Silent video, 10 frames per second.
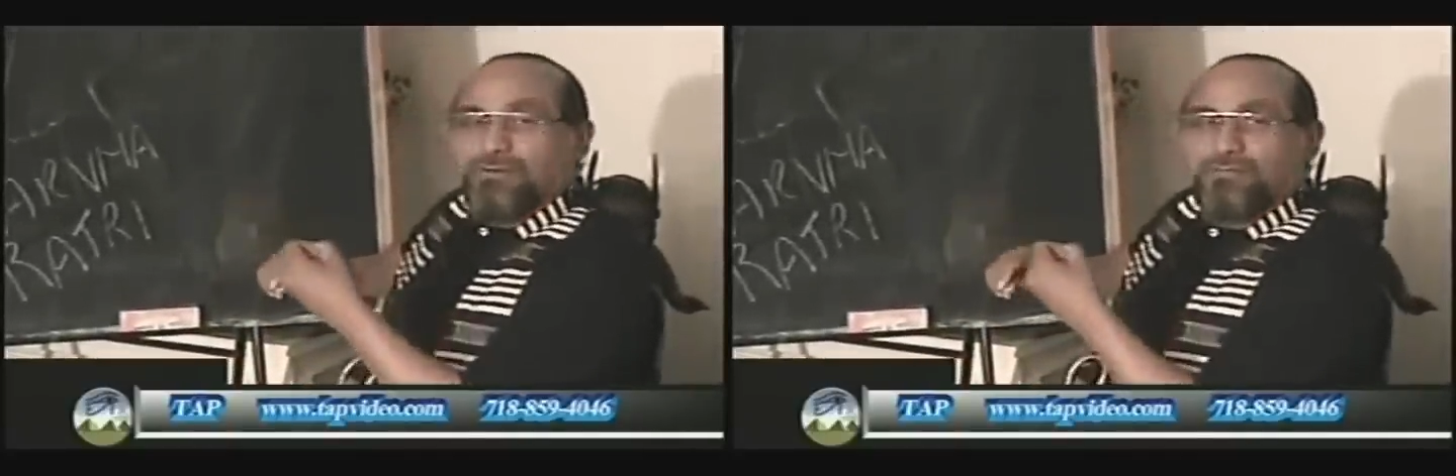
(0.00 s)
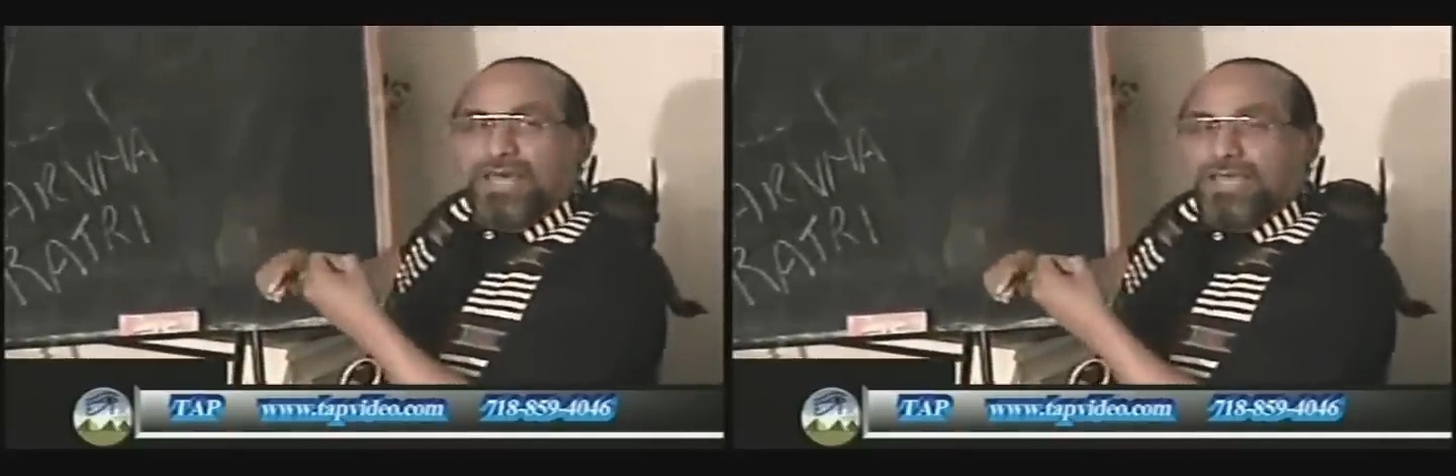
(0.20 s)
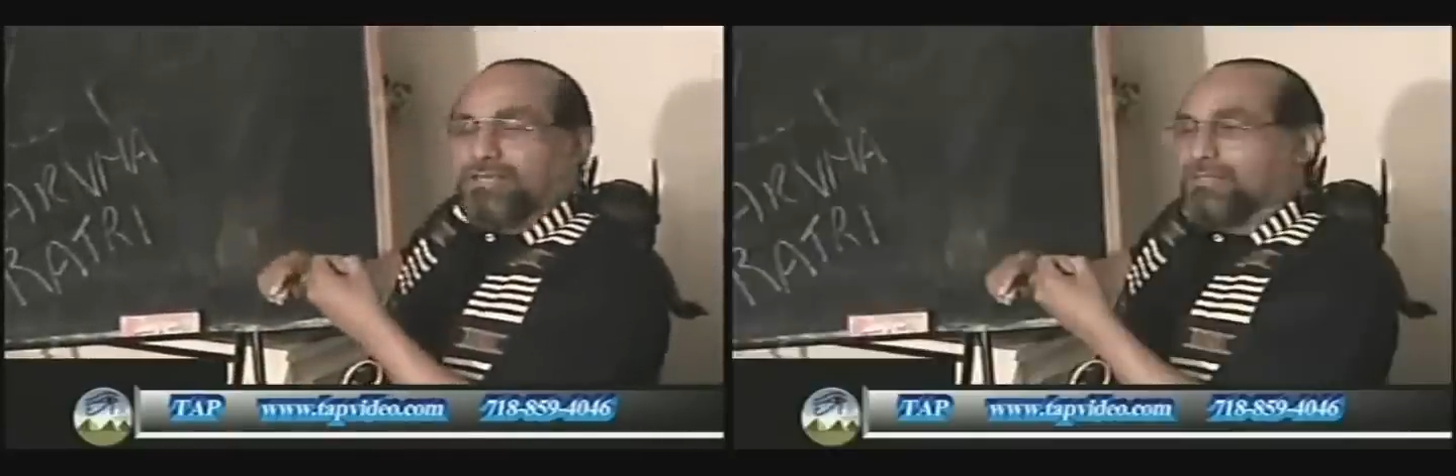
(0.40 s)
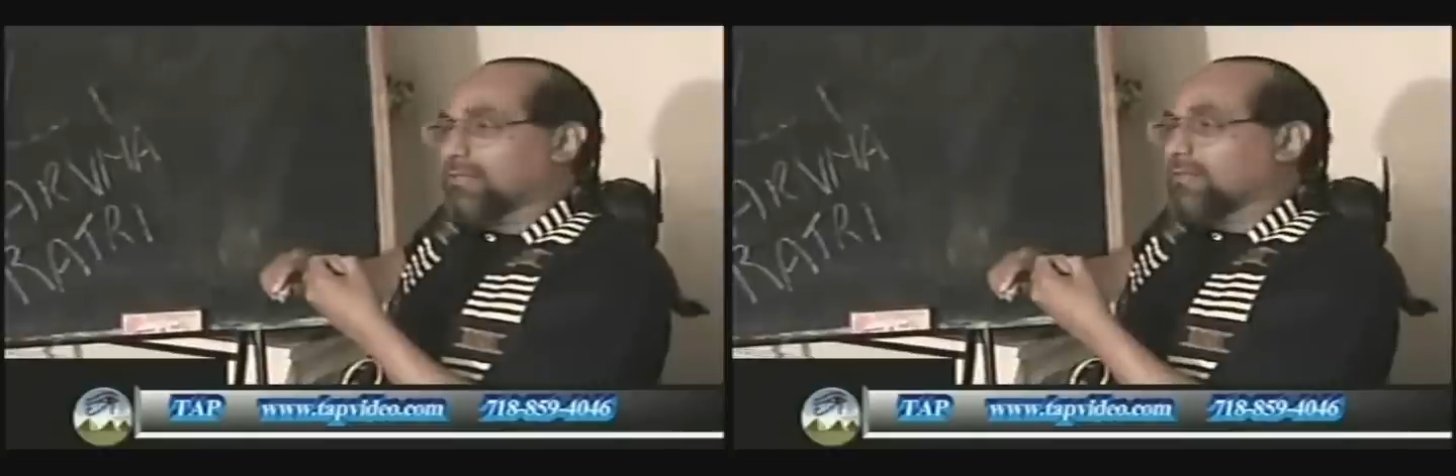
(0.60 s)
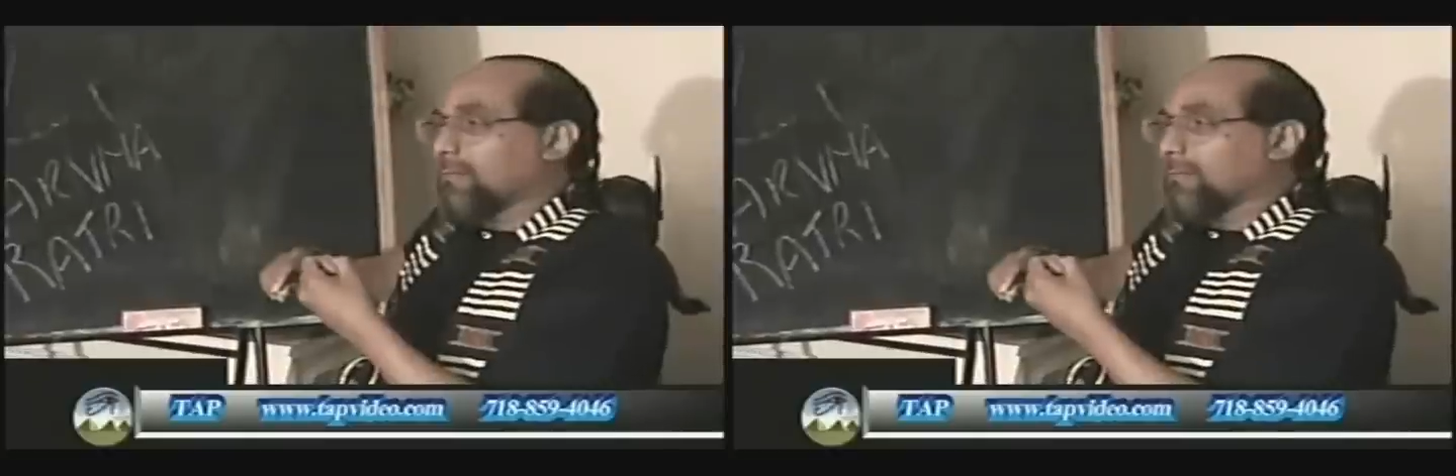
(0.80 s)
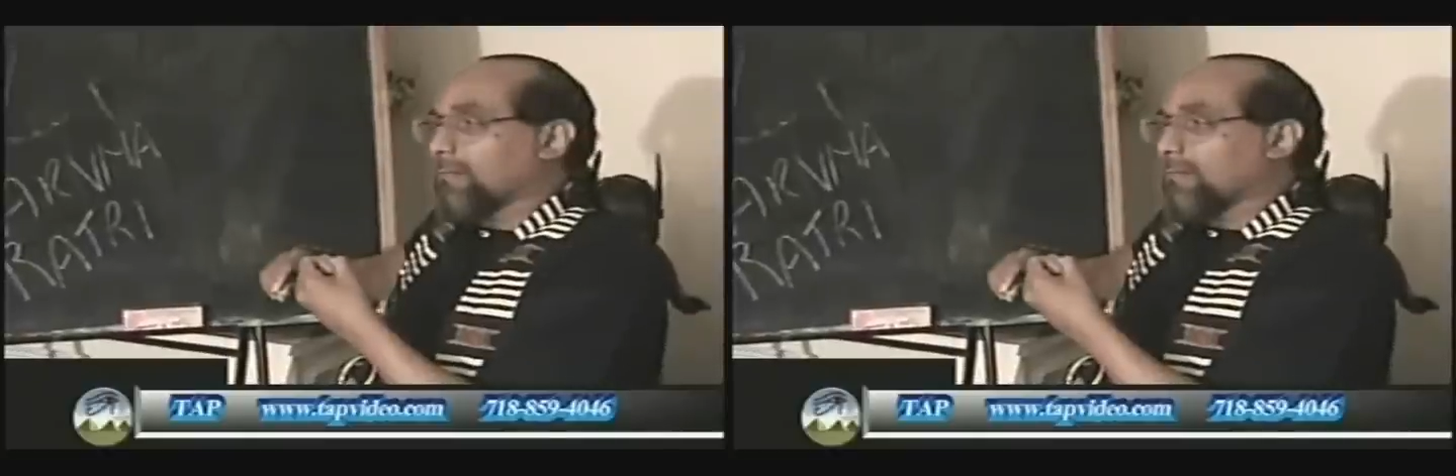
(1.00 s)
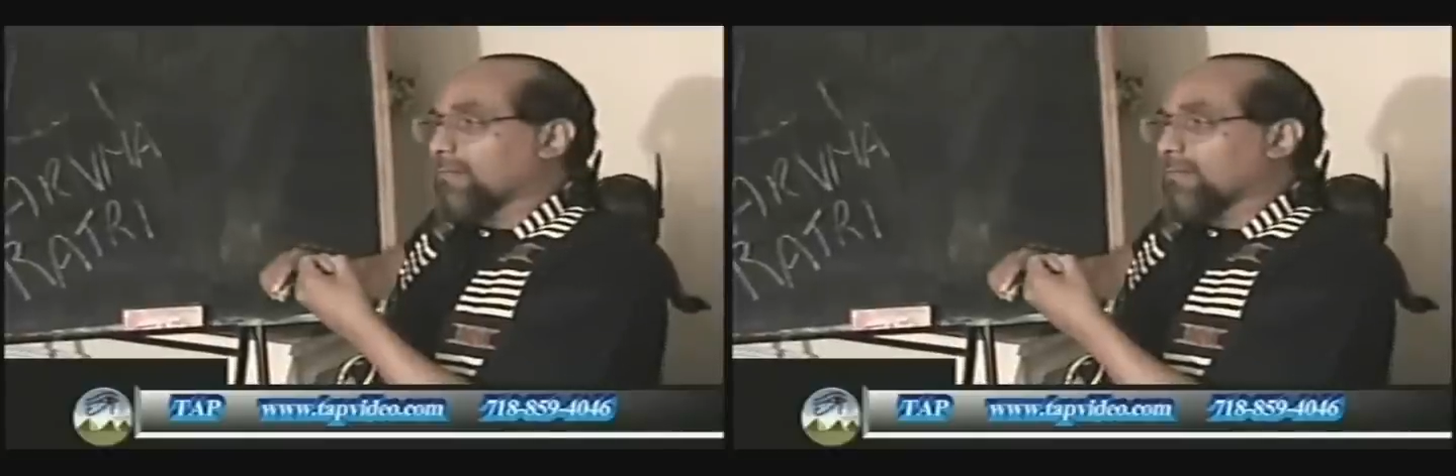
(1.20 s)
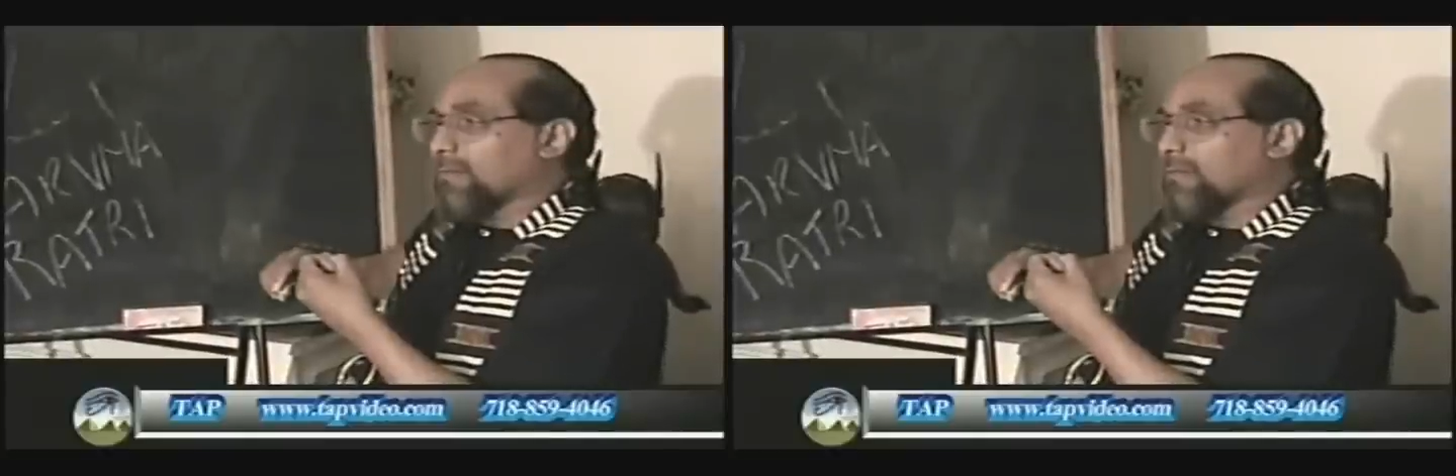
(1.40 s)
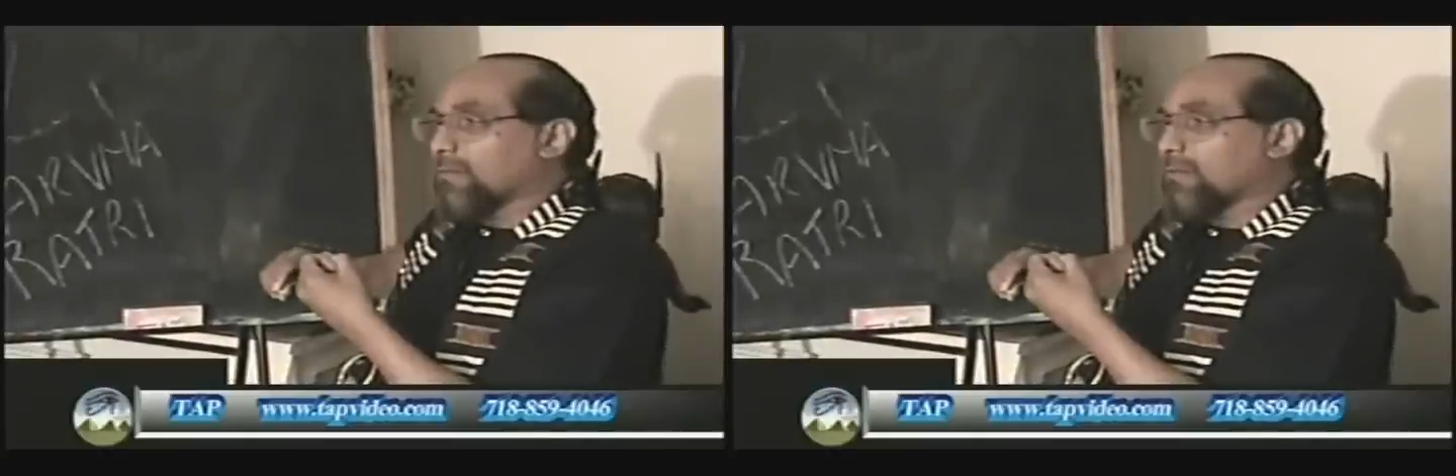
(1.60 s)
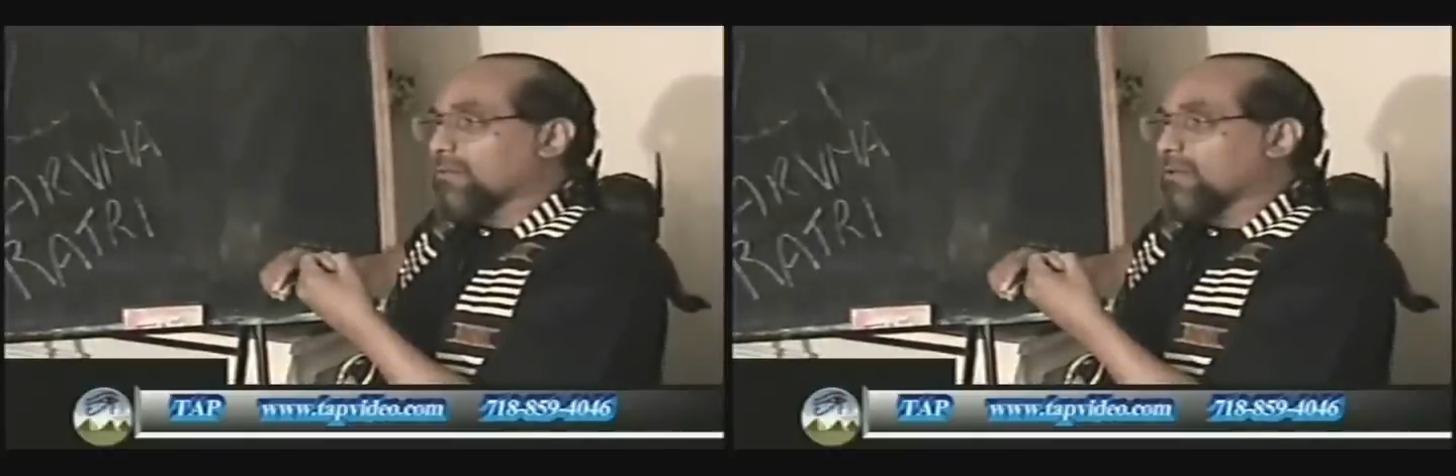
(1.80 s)
Mm-hmm. All
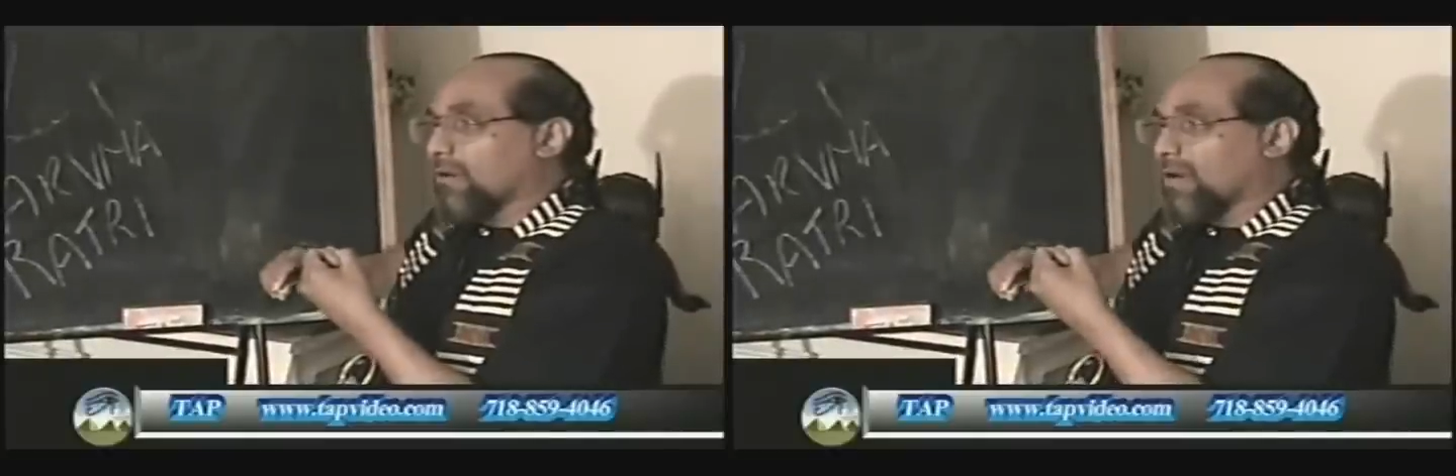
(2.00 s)
right?